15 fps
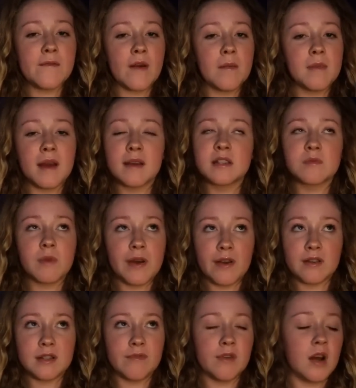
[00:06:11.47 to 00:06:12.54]
if I'm like sweaty
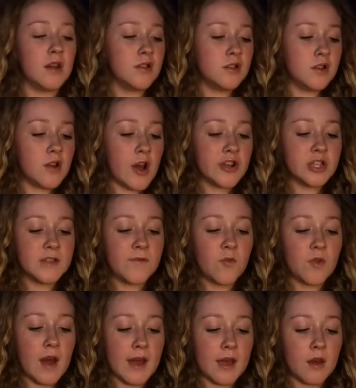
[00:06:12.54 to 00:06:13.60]
or something, I don't know, I just
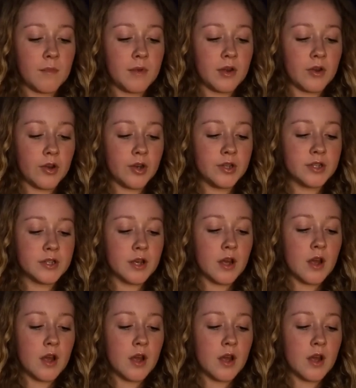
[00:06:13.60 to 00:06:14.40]
feel like it would be good.